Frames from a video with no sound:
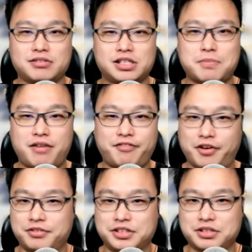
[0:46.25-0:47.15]

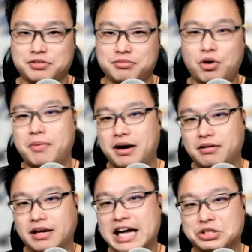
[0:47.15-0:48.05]
smartphones or mobile
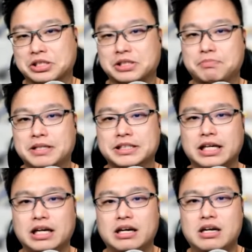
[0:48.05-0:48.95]
gadgets, but
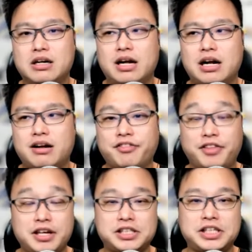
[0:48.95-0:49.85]
for
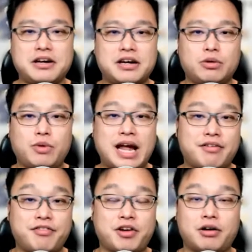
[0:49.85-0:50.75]
this year
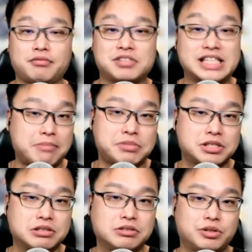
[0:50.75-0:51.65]
we've got
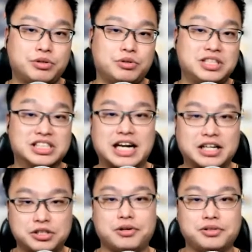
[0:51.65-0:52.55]
Samsung, who decided
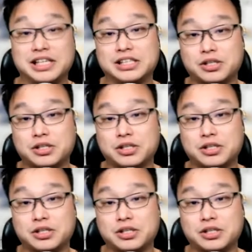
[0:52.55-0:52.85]
to use this